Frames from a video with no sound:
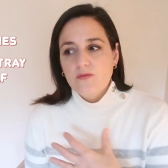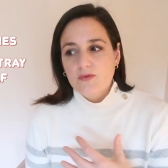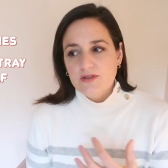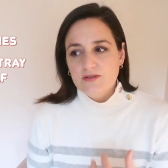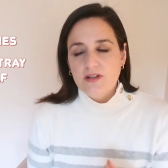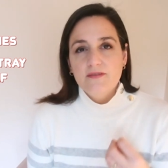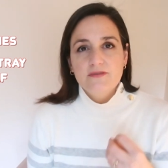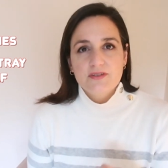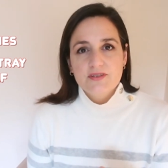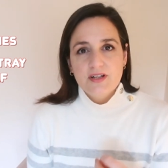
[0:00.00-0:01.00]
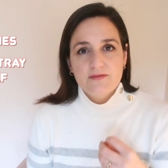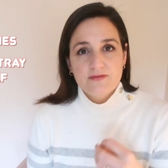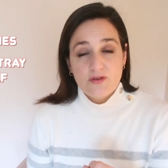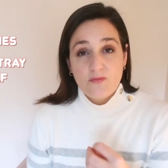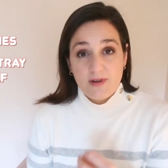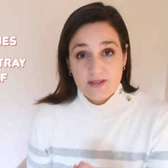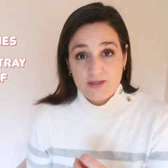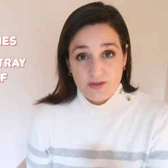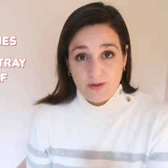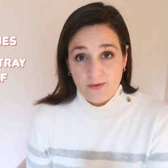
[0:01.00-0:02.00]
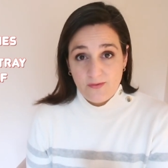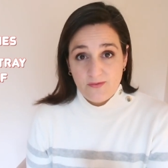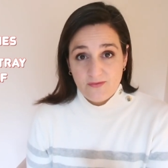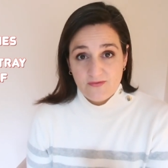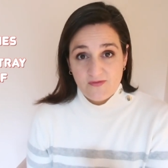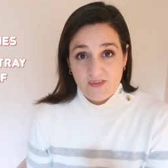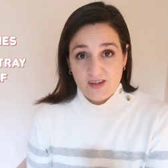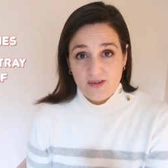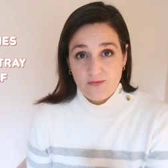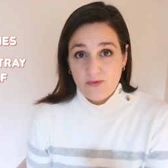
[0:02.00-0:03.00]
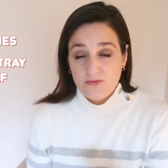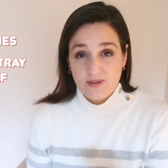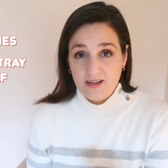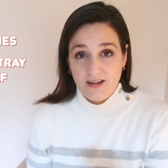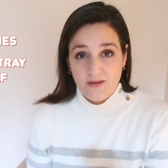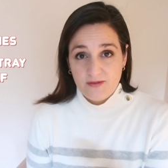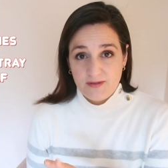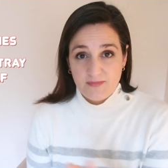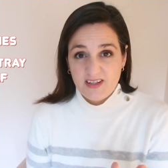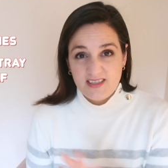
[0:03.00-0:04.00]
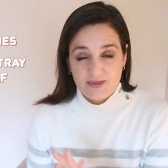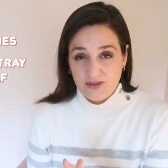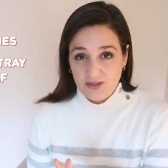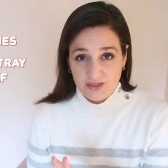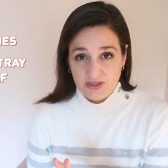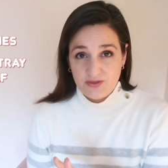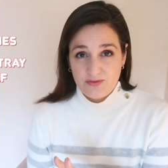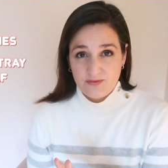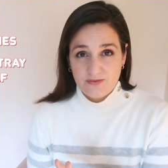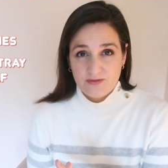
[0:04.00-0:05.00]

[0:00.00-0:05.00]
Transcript: when you love yourself so much so that you won't allow anybody to hurt you.